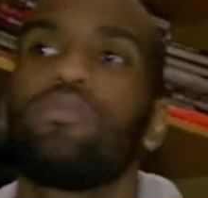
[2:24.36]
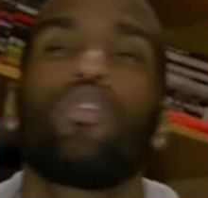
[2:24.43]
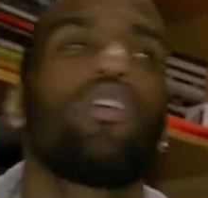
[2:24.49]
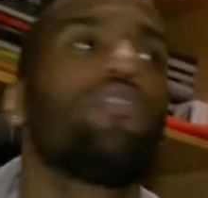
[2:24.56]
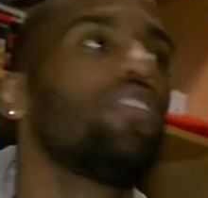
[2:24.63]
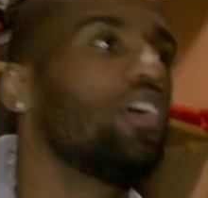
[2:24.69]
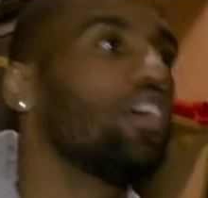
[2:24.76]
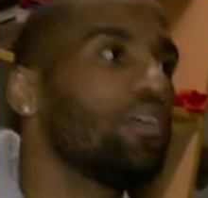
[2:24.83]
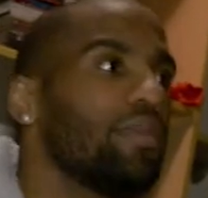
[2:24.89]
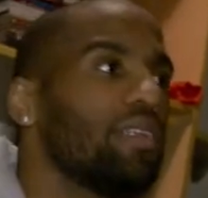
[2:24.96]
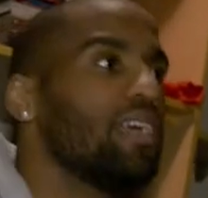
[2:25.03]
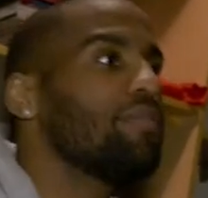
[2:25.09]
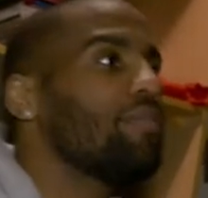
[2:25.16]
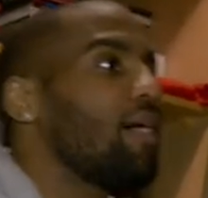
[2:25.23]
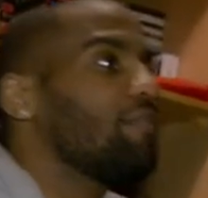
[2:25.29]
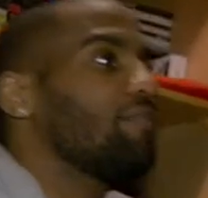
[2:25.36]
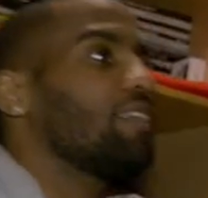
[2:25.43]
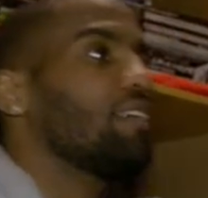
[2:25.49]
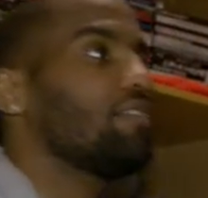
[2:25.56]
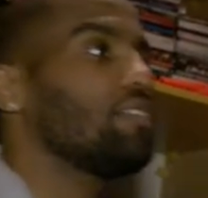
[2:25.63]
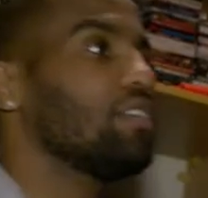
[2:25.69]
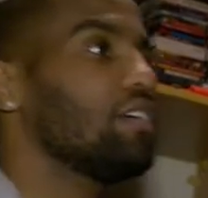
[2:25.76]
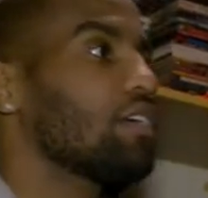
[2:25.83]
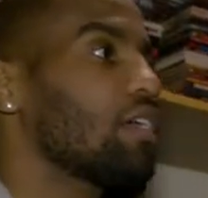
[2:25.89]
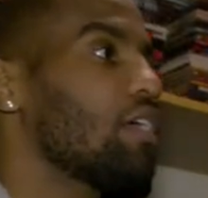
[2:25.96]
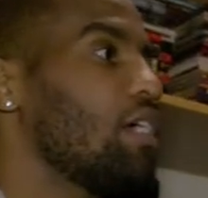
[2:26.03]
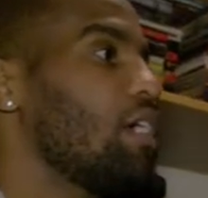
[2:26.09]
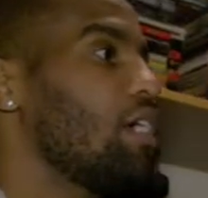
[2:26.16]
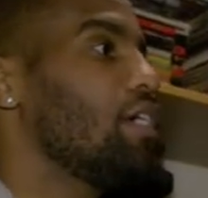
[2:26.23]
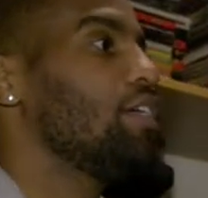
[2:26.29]
more of an urban hip hop flavor look
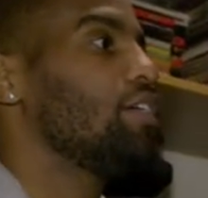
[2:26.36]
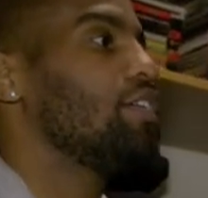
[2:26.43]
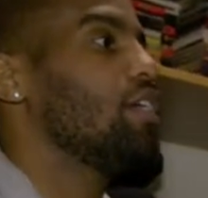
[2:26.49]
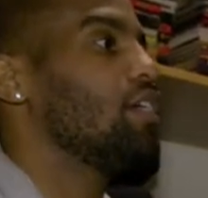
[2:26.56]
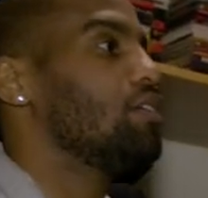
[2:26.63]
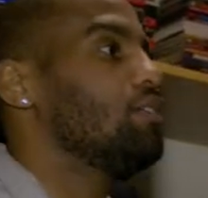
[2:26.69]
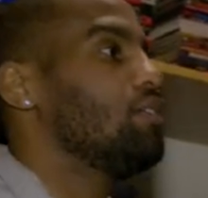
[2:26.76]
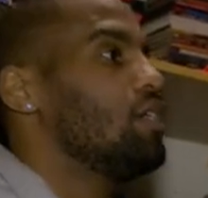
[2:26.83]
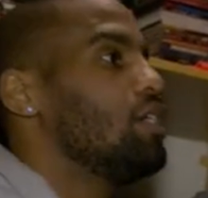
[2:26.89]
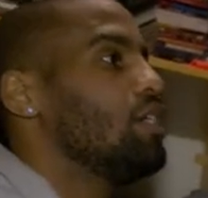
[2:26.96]
you know,